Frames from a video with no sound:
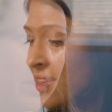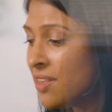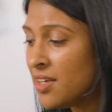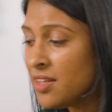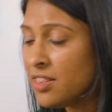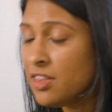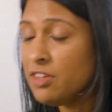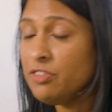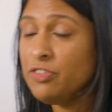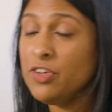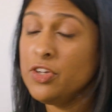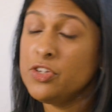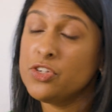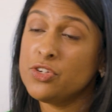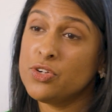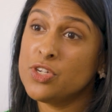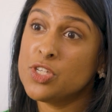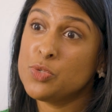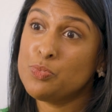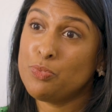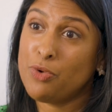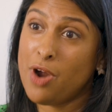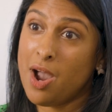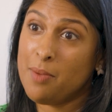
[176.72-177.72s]
think the future is
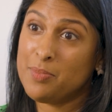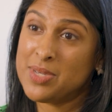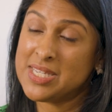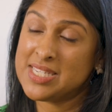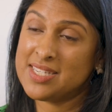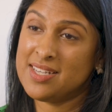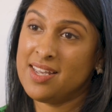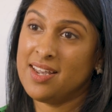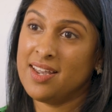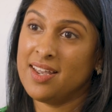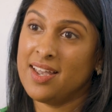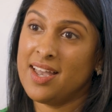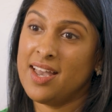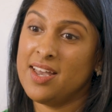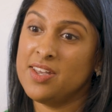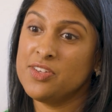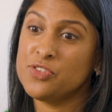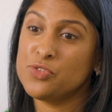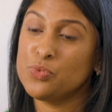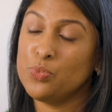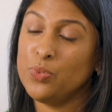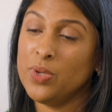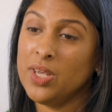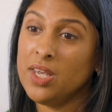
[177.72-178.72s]
promising.
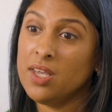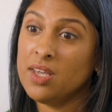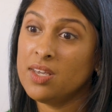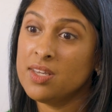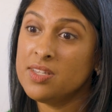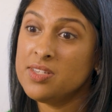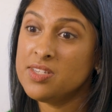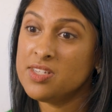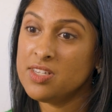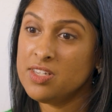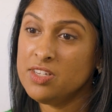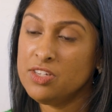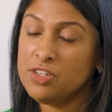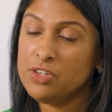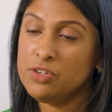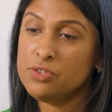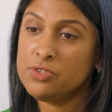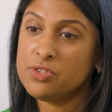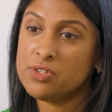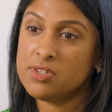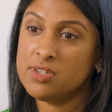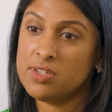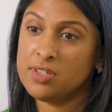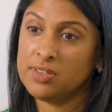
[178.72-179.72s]
As we continue
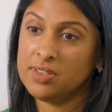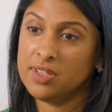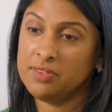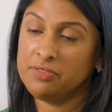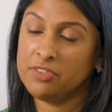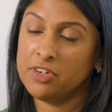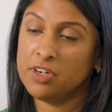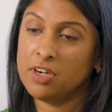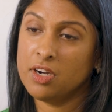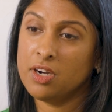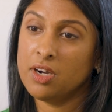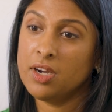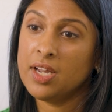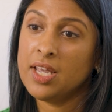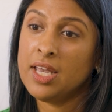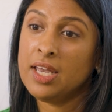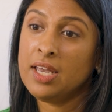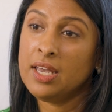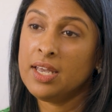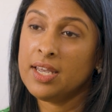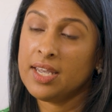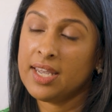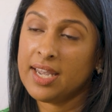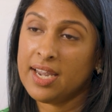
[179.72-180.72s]
to deliver
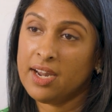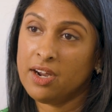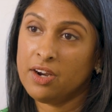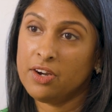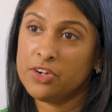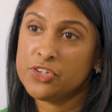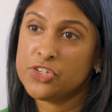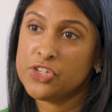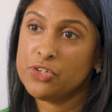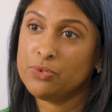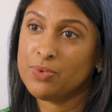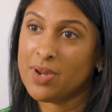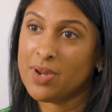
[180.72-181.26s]
care to